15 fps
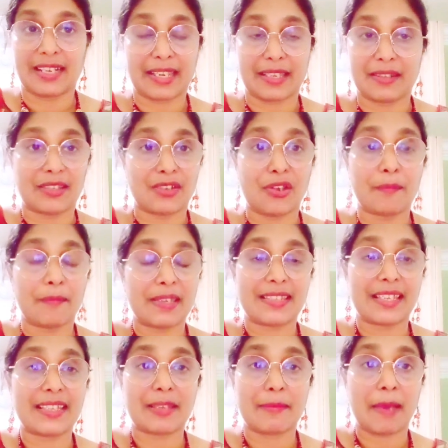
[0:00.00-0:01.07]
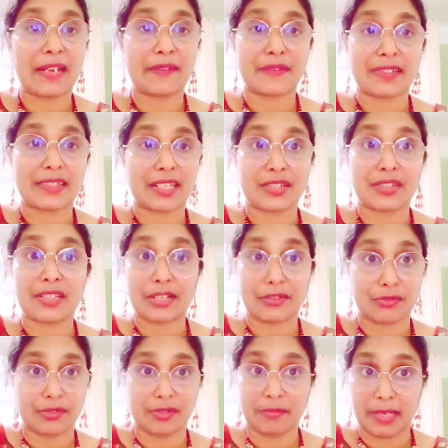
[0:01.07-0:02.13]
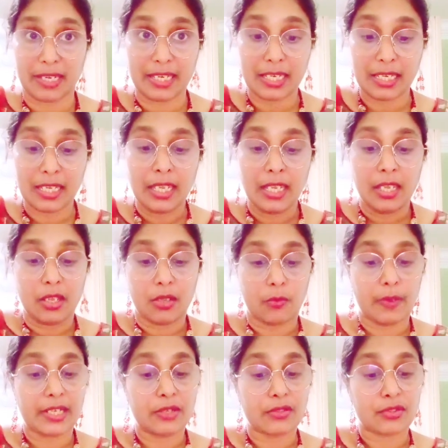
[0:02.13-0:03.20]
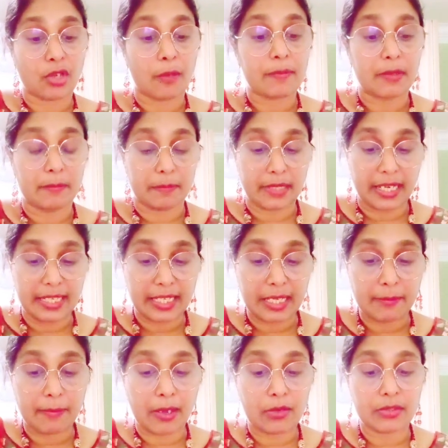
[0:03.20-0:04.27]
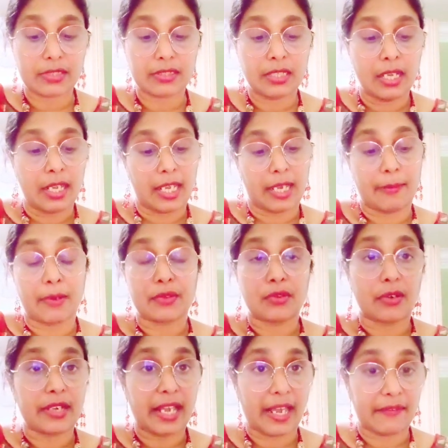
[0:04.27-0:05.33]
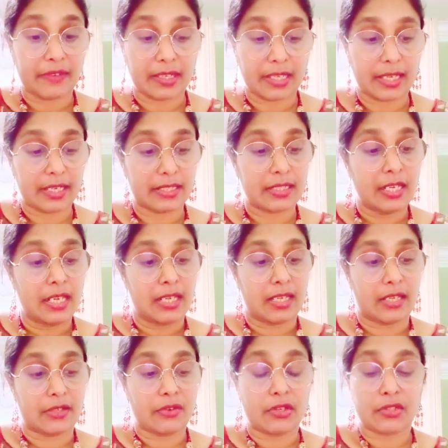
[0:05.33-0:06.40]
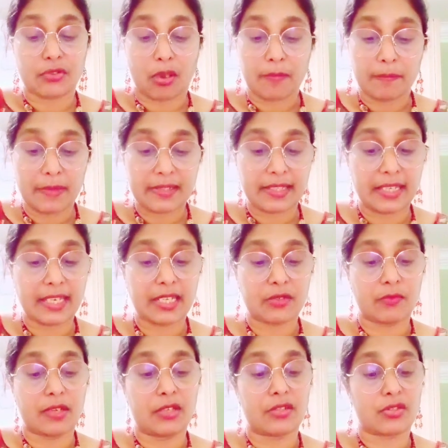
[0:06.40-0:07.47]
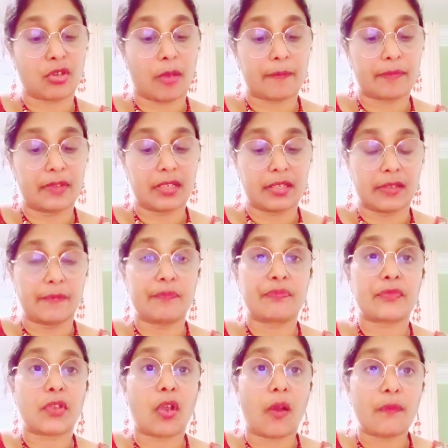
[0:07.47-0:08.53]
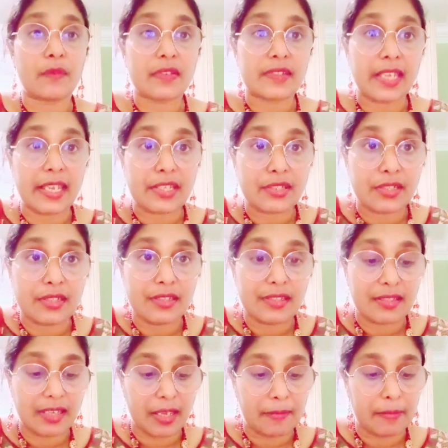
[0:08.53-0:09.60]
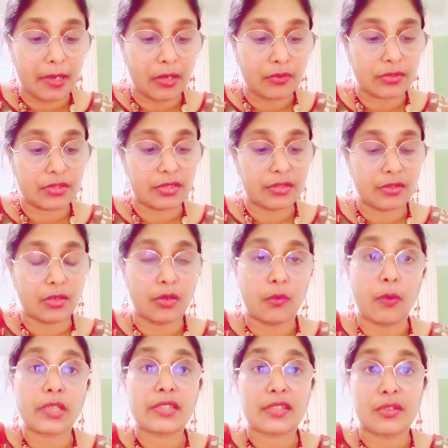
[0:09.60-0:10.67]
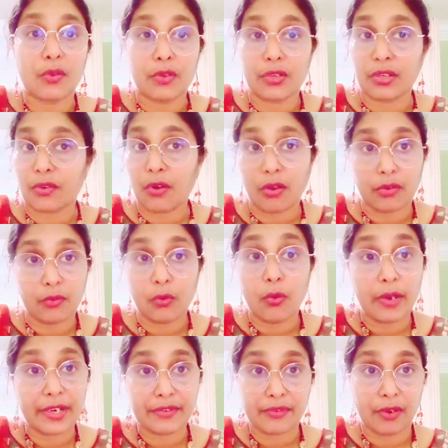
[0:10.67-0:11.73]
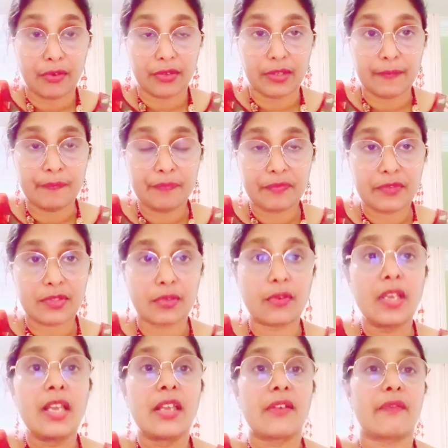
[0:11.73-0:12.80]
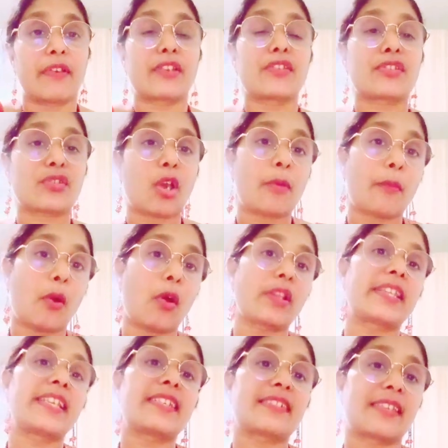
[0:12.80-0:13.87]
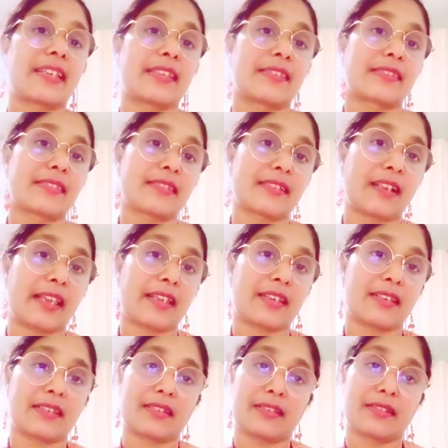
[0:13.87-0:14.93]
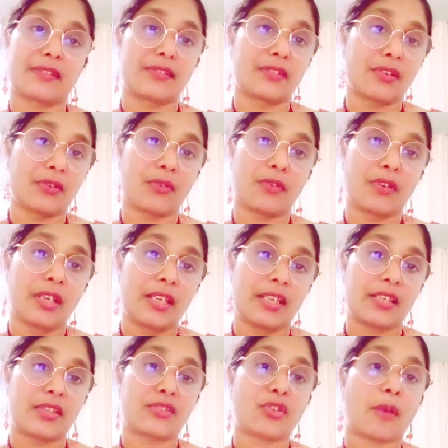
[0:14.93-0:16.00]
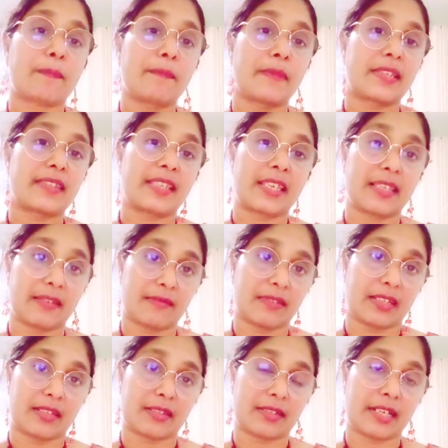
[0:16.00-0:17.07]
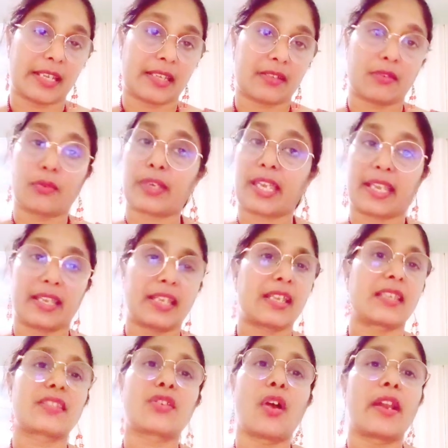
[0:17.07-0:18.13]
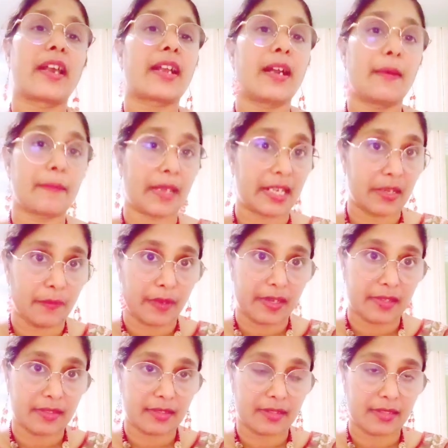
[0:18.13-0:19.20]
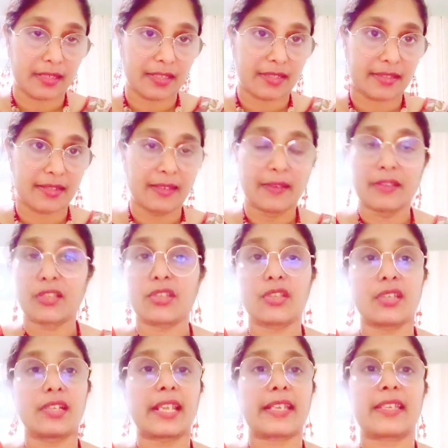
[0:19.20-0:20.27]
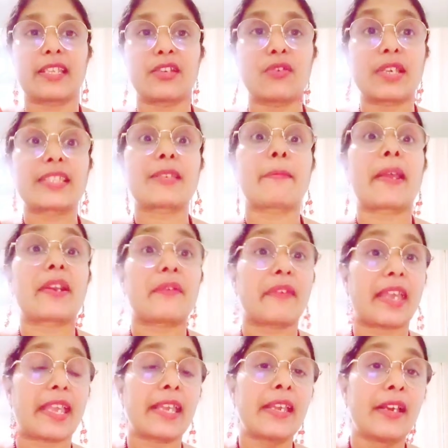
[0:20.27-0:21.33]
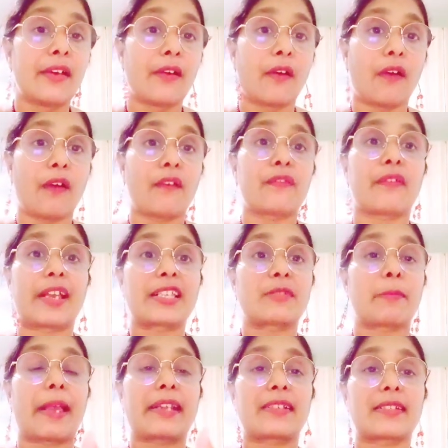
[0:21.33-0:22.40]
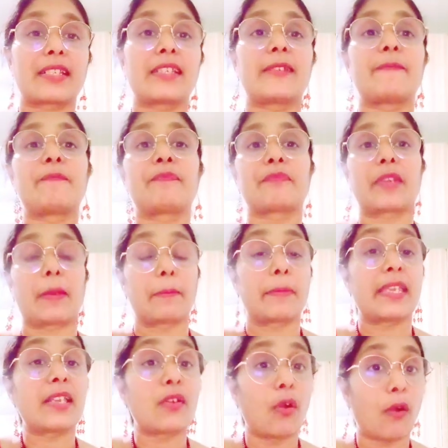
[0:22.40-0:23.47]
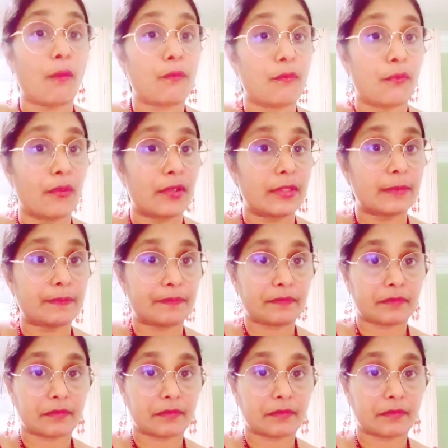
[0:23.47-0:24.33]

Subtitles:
like you're missing the manifestation that shouldn't be, when you stop complaining about it, about not having it, and when you stop missing it, when you stop the conversations about what's going wrong. So when you stop all these things, like you stop missing it, like, okay, it's gonna come anyways, is like, it's a better way of expecting, being hopeful